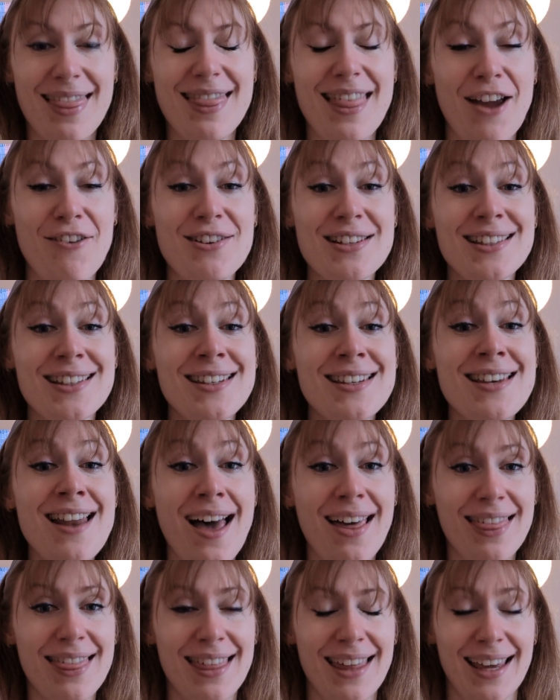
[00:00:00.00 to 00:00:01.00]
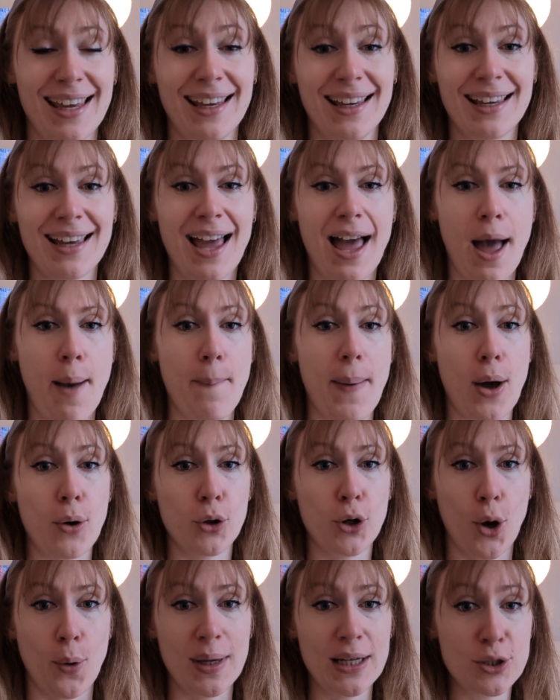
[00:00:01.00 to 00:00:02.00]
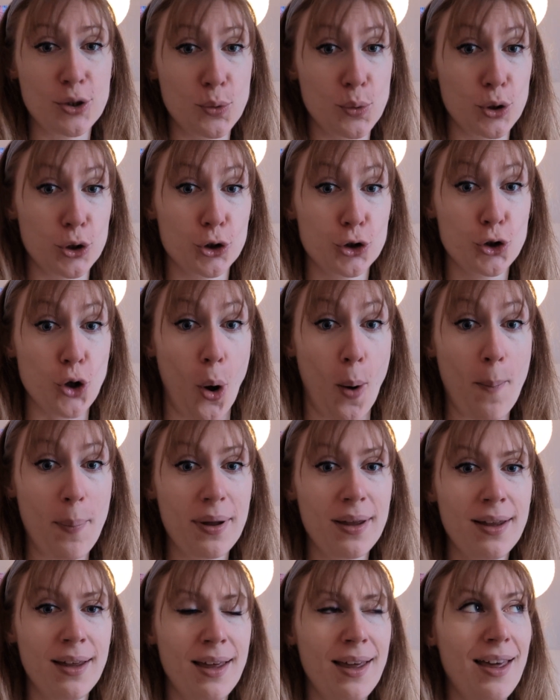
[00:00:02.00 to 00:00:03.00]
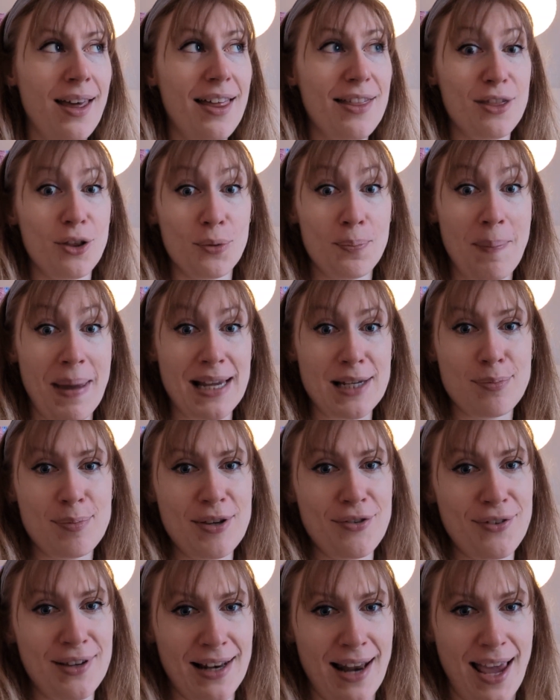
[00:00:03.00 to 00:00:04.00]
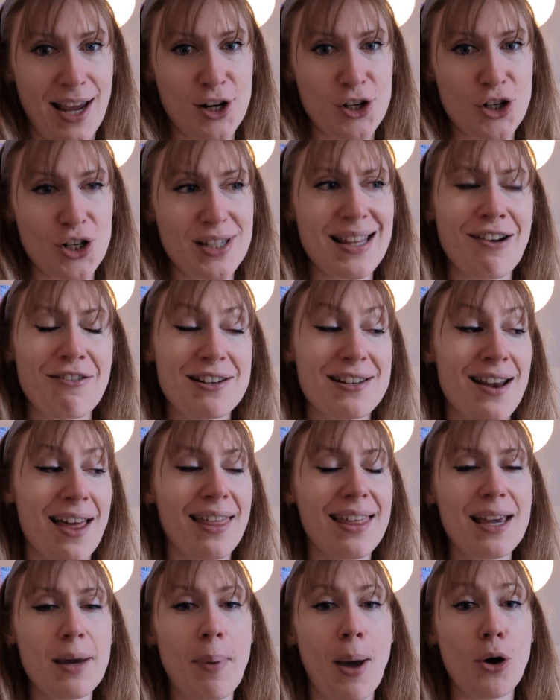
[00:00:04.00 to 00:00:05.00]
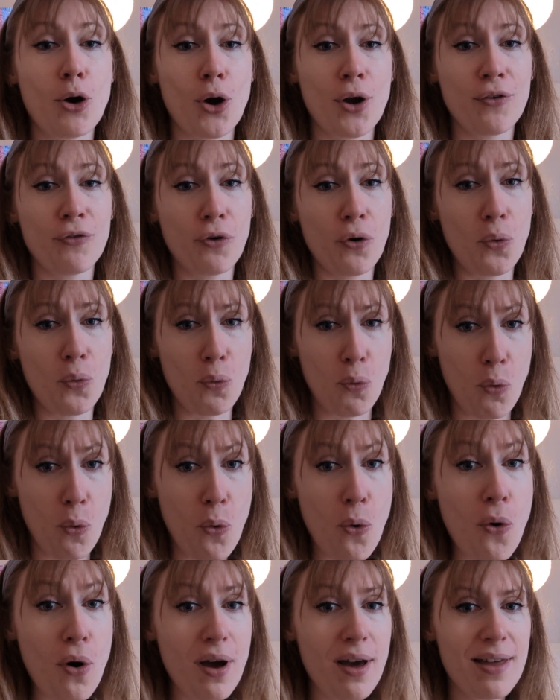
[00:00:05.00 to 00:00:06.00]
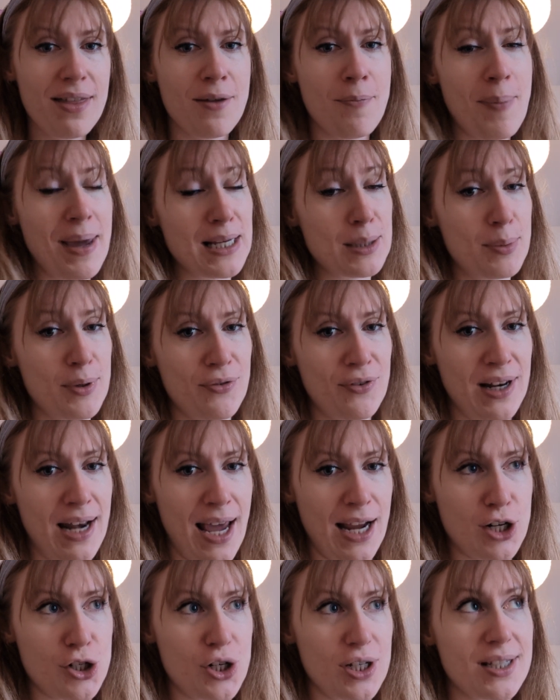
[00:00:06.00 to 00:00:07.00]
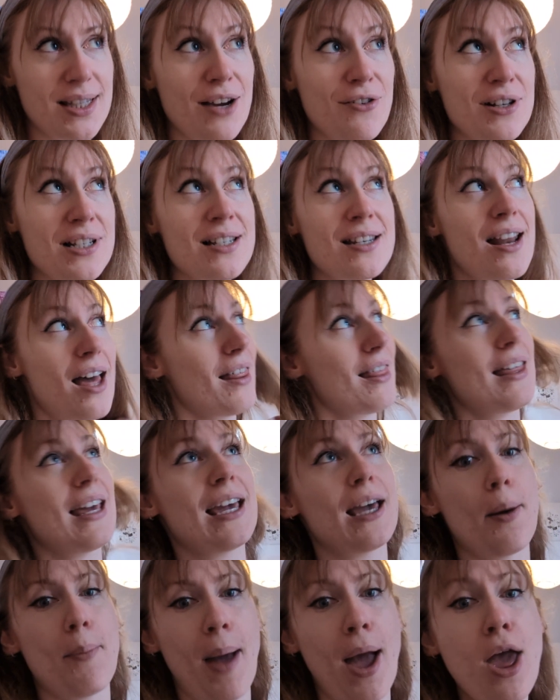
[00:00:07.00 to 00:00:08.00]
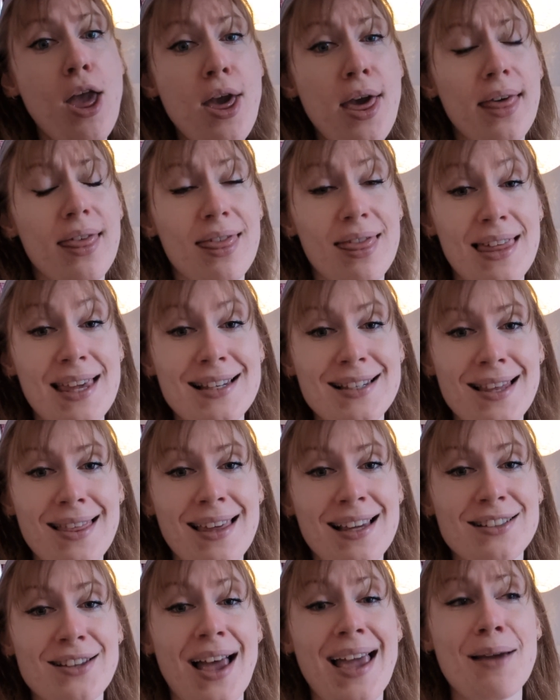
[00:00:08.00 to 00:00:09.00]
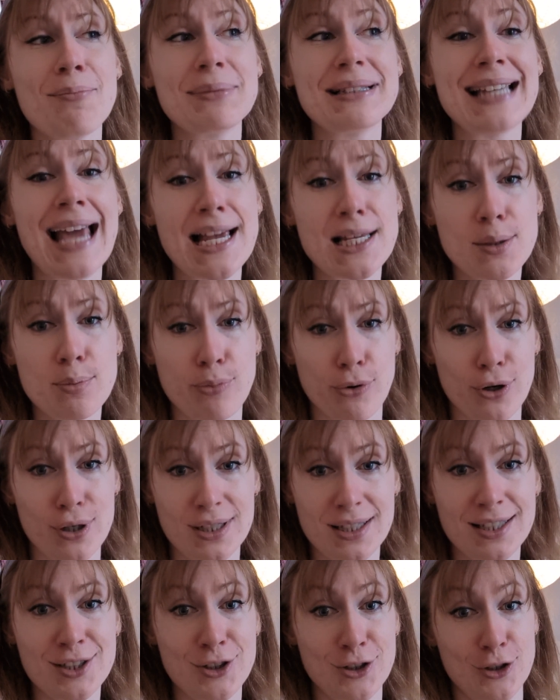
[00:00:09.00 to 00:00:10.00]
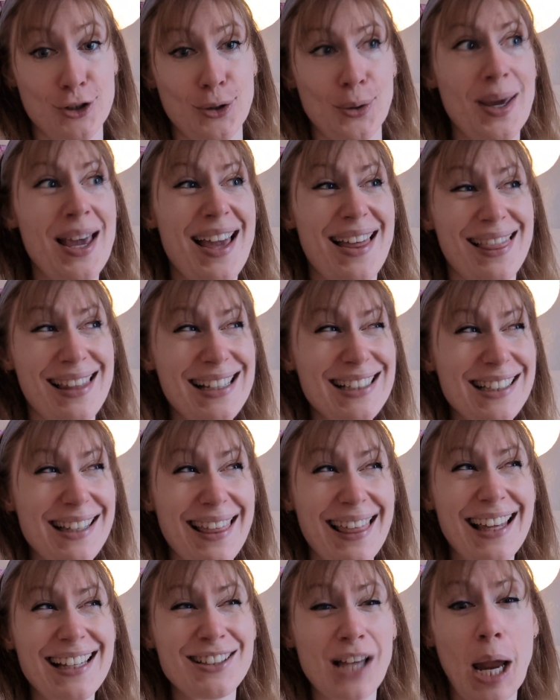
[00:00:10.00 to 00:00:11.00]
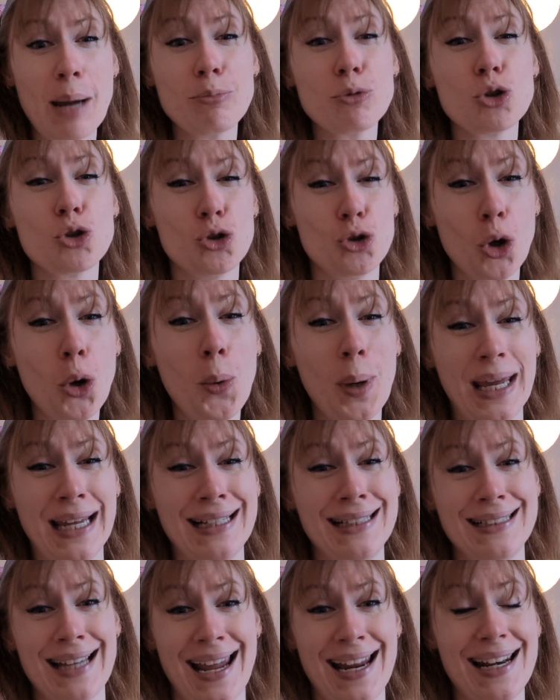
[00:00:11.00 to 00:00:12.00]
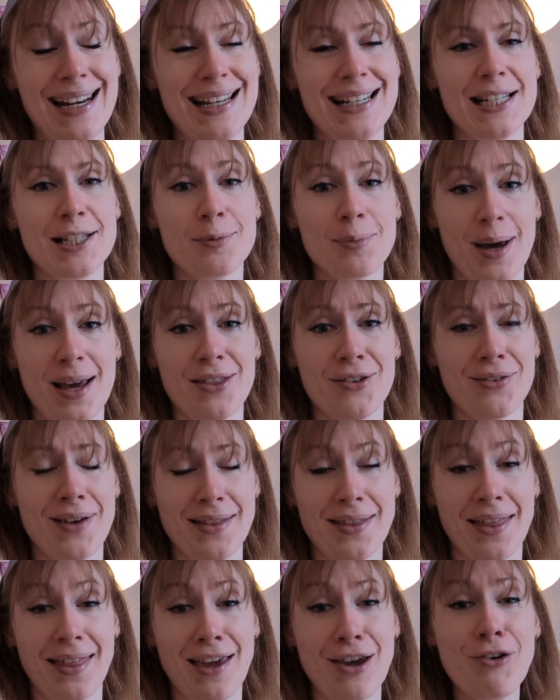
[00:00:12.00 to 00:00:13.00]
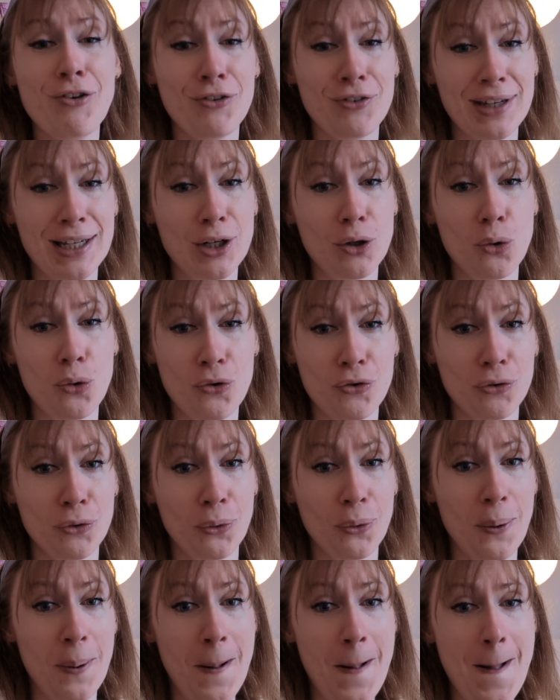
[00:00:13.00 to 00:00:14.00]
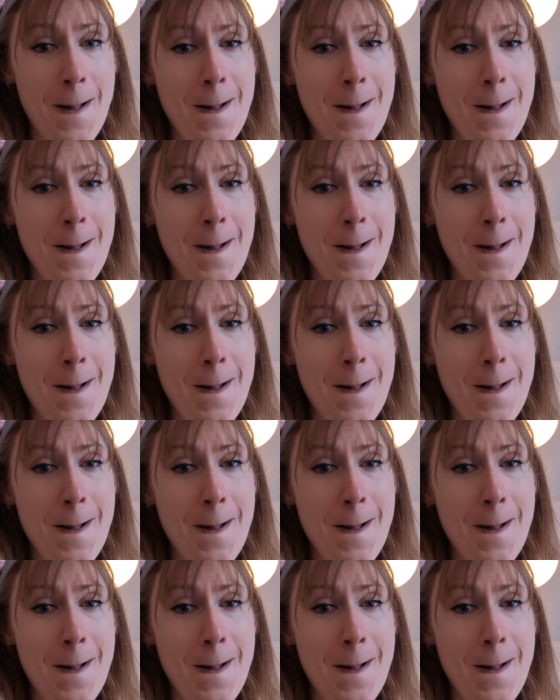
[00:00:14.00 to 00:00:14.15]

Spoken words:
there is nothing about going to a shop that makes me feel anxious. There is nothing about going for a walk that makes me feel anxious. There is nothing about, these are things I am desperate to do. These are things I'm doing daily, despite the fact that they feel awful.